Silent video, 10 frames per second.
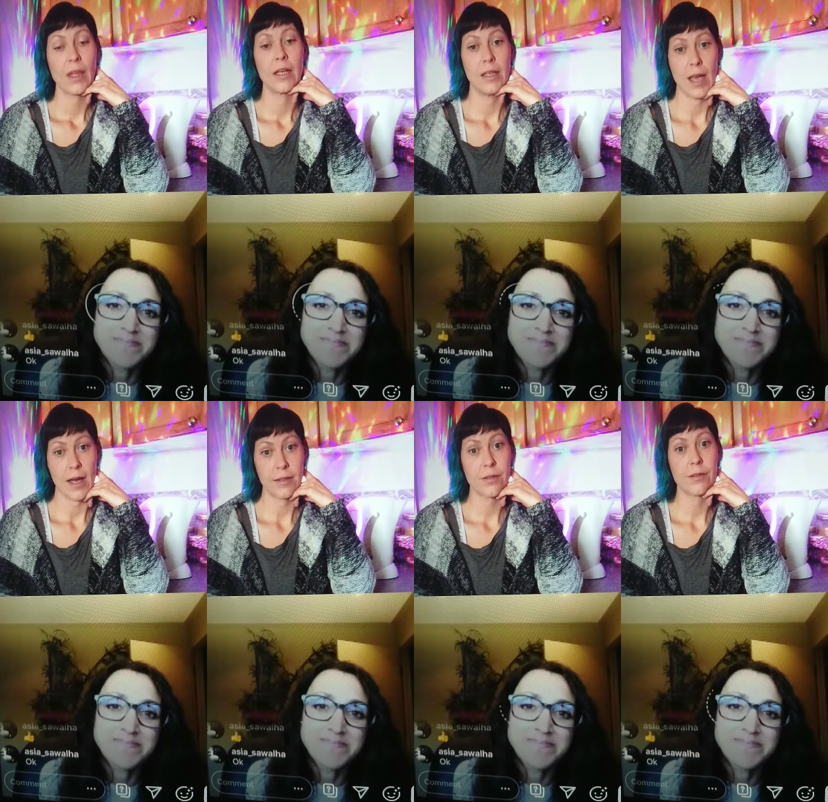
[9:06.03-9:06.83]

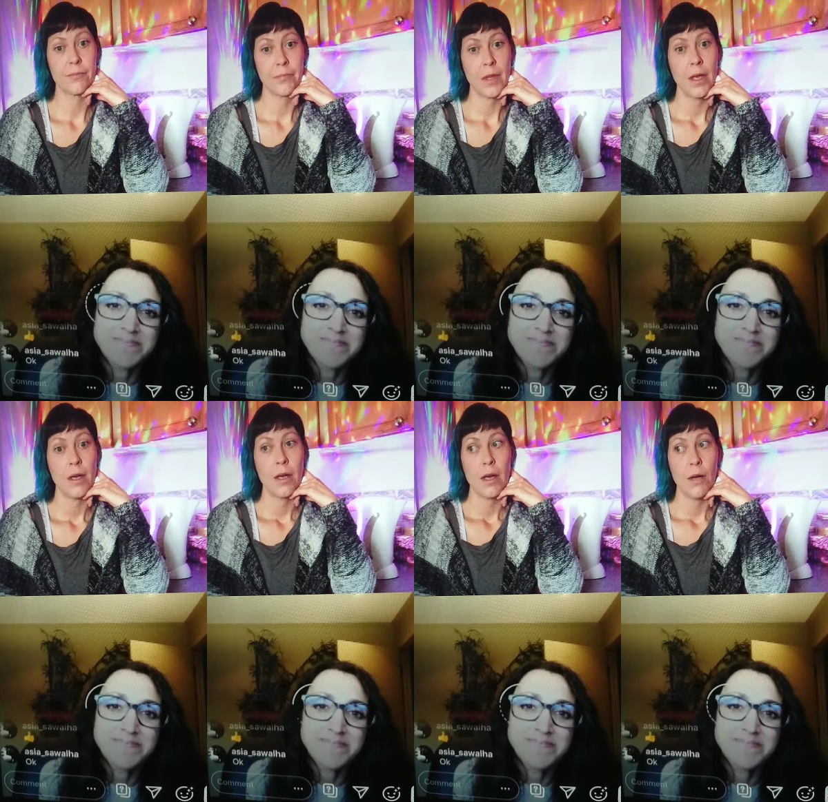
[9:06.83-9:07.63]
Speaker 1: Yes.
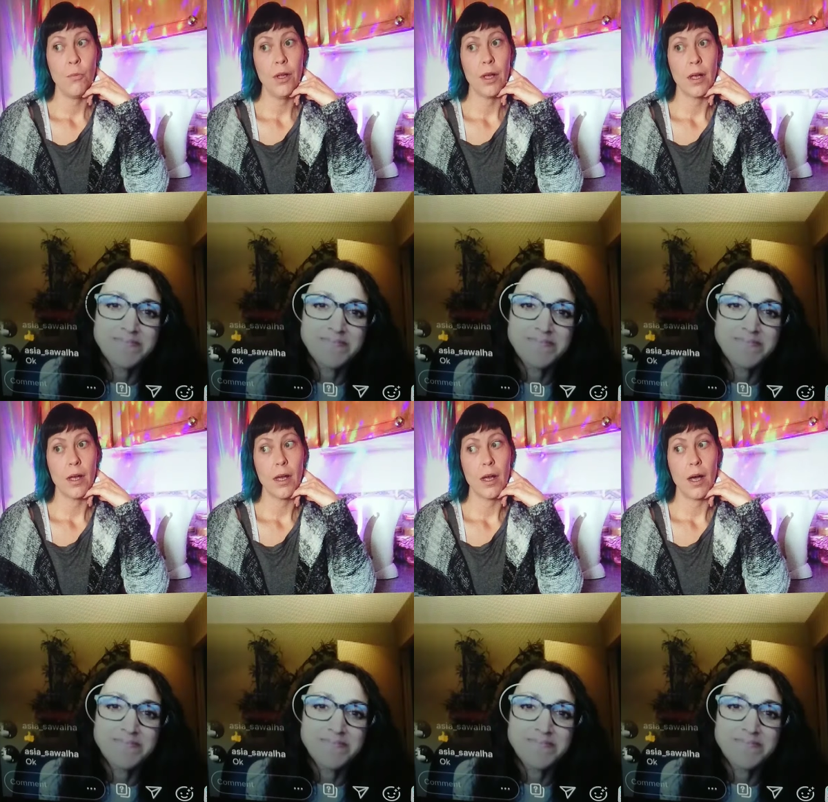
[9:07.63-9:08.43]
well,
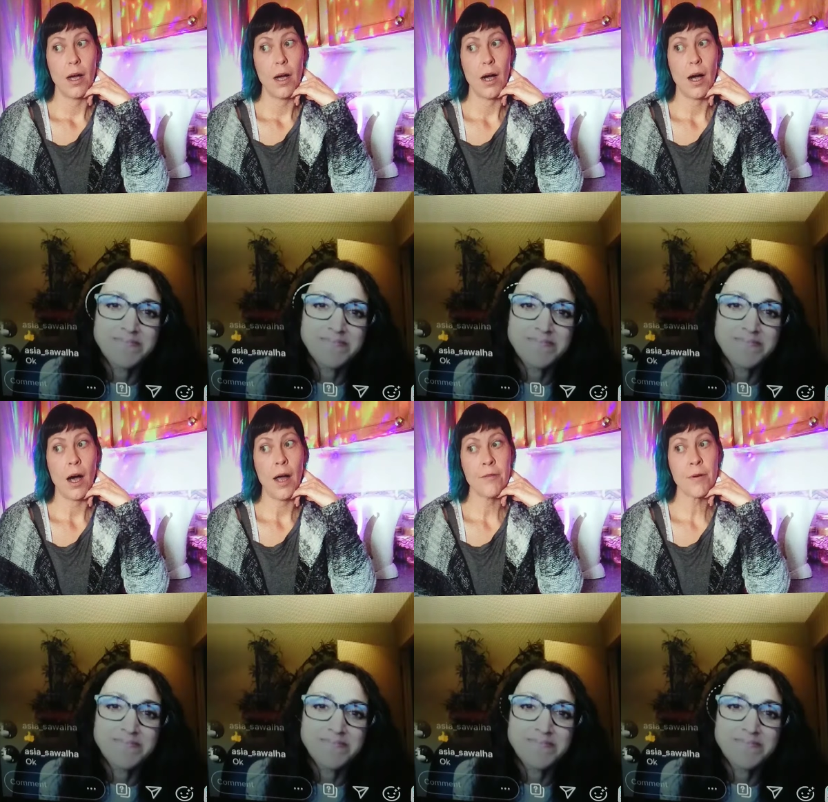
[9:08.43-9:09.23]

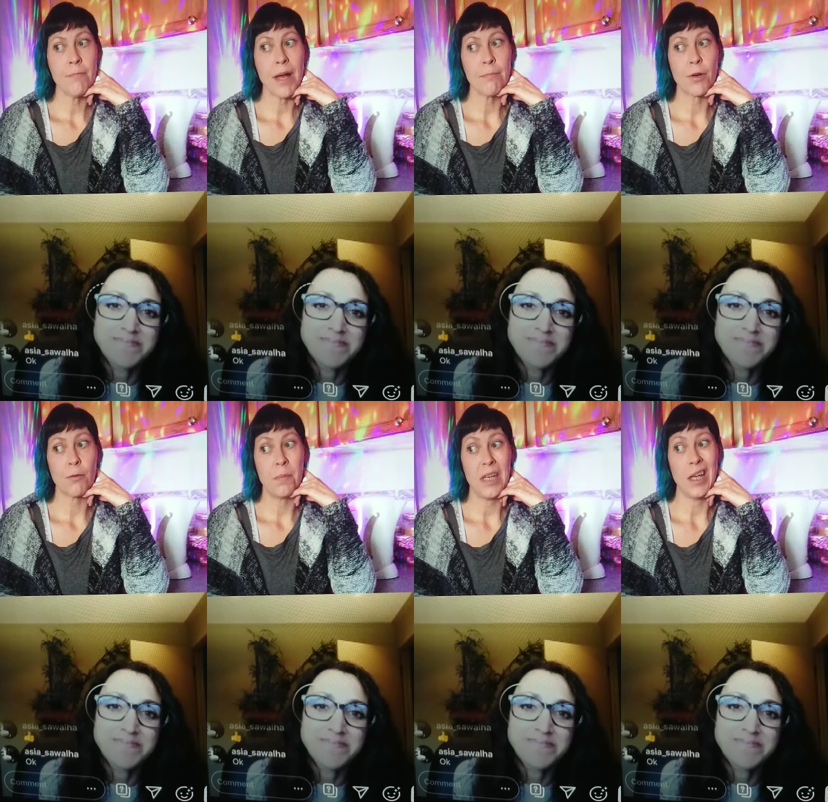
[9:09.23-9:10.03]
I remember
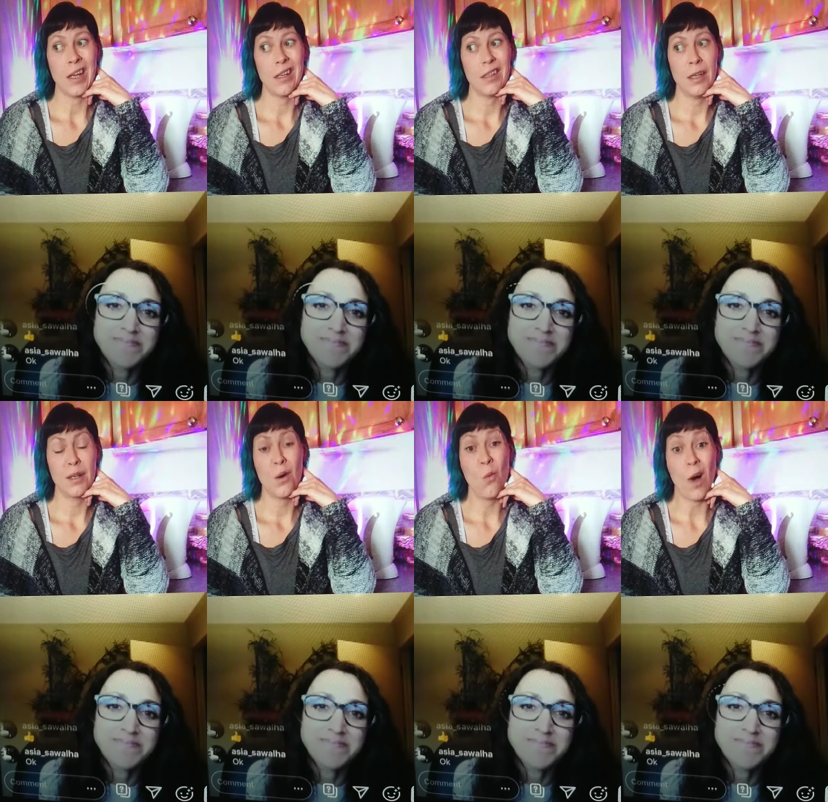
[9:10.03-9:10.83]
being, you
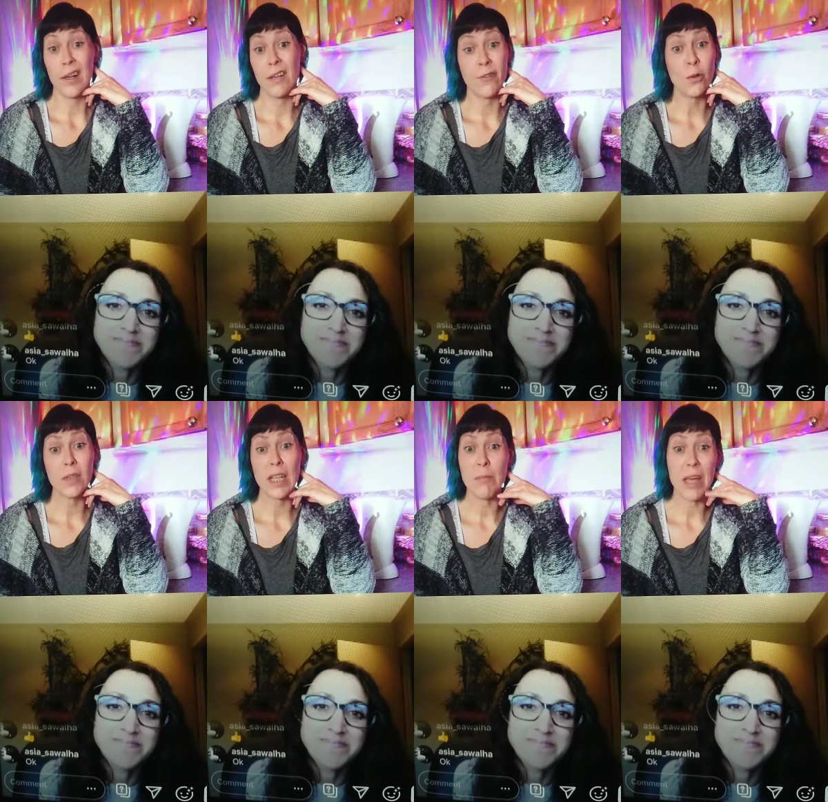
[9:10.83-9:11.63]
know, one of
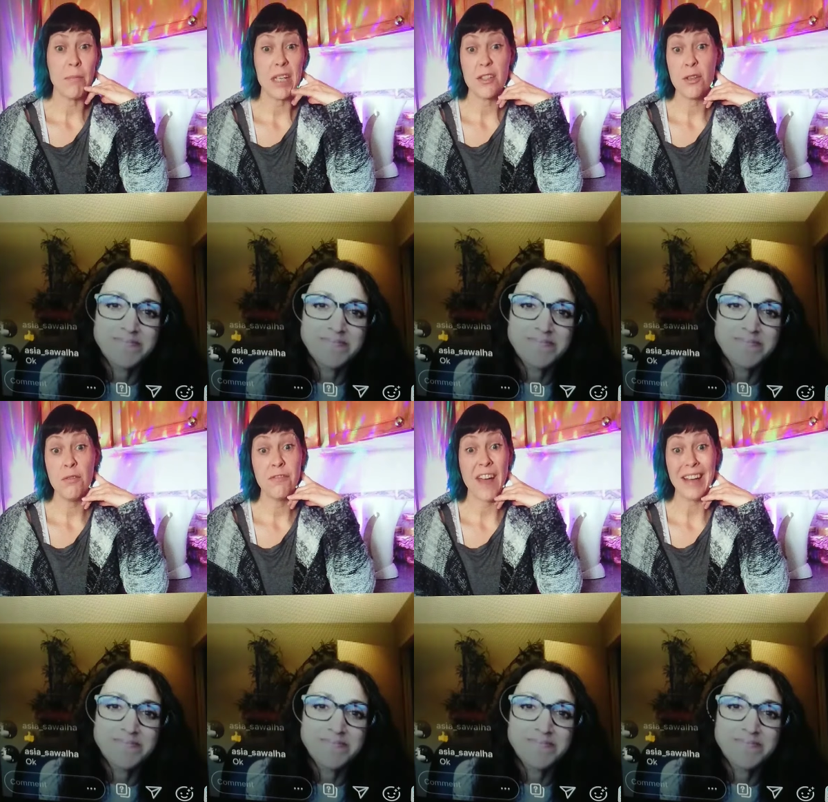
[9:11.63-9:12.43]
only maybe two
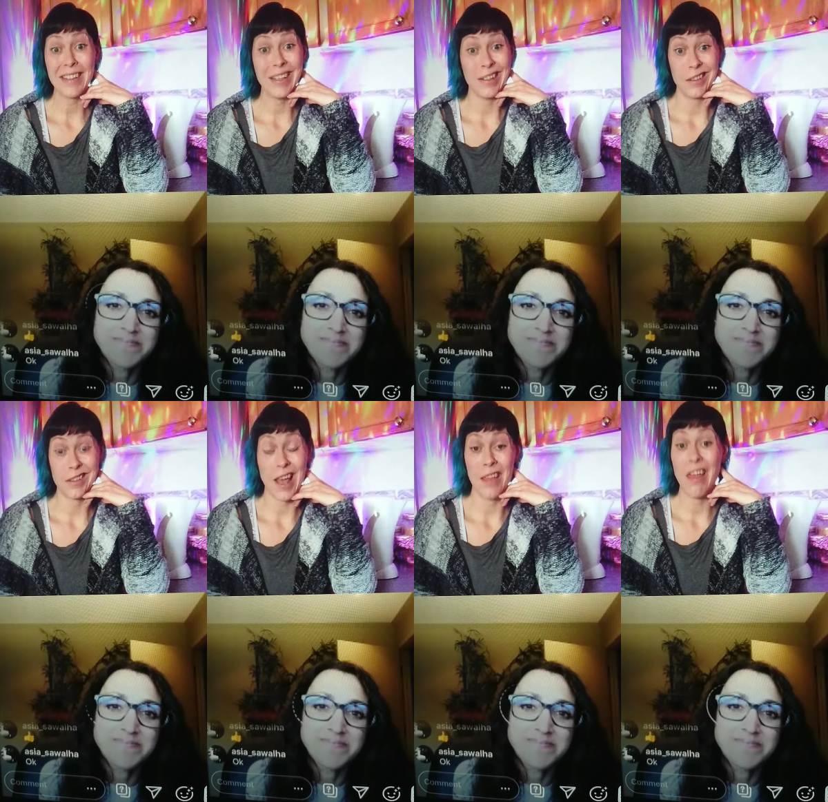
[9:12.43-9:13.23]
fat
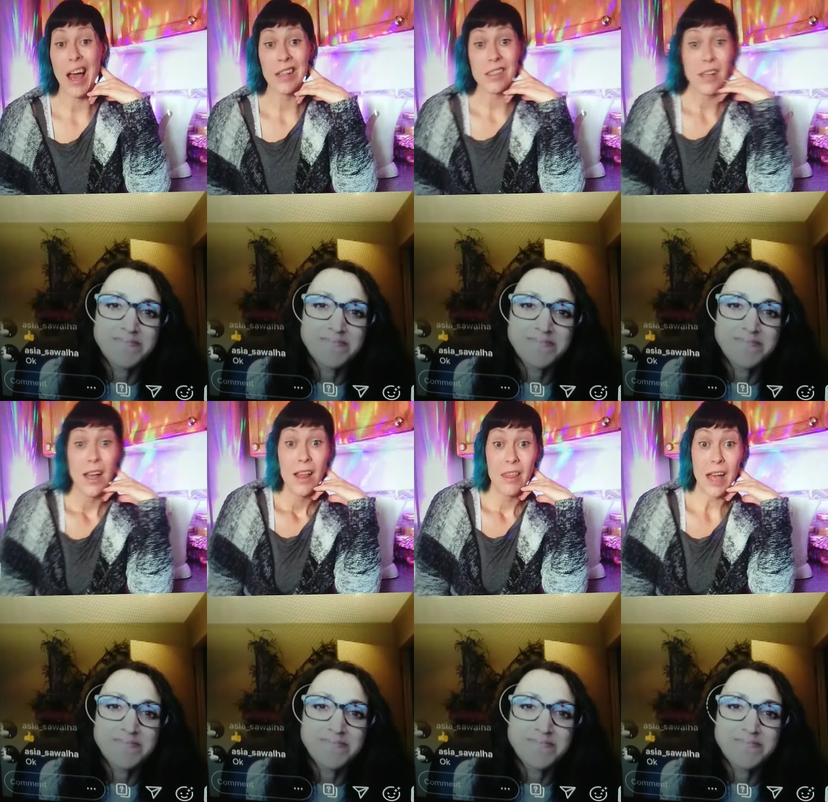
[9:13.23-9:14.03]
kids, and
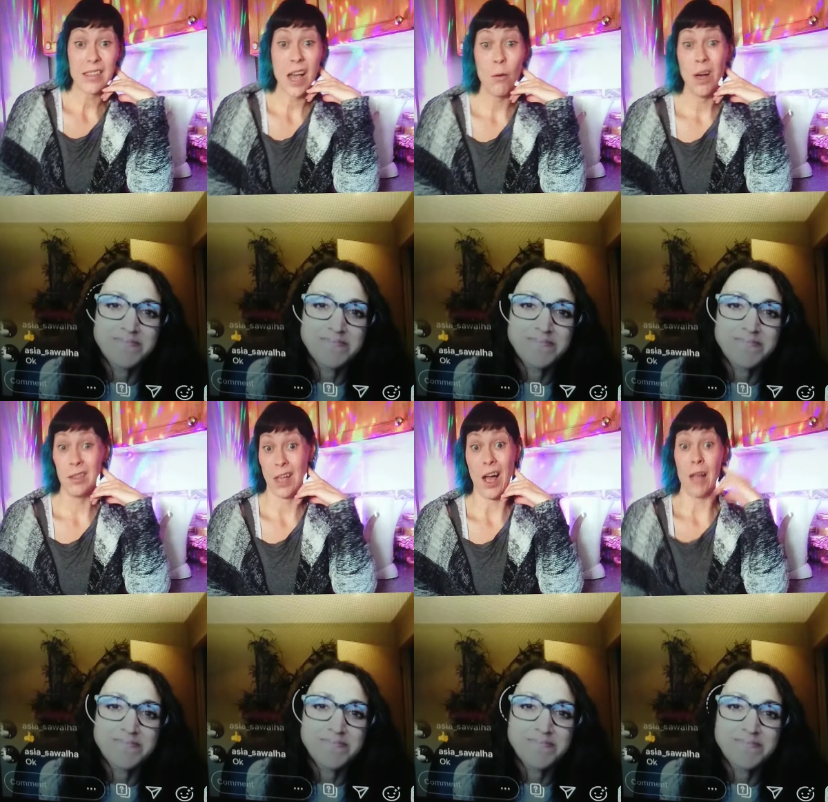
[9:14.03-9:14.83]
that's that's how it
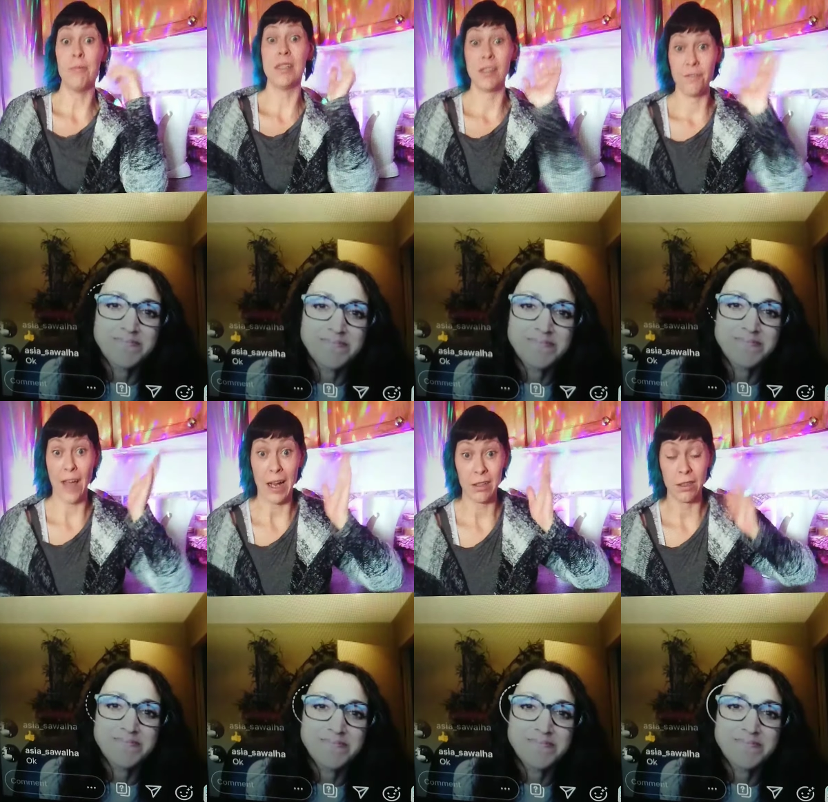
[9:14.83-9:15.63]
was. I was the
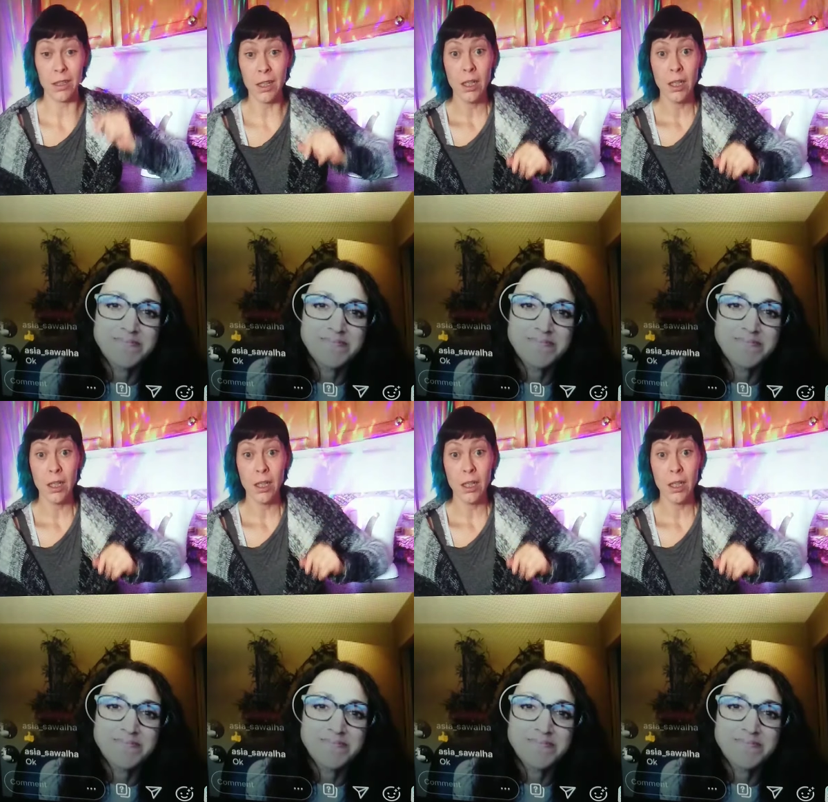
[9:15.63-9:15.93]
fat girl.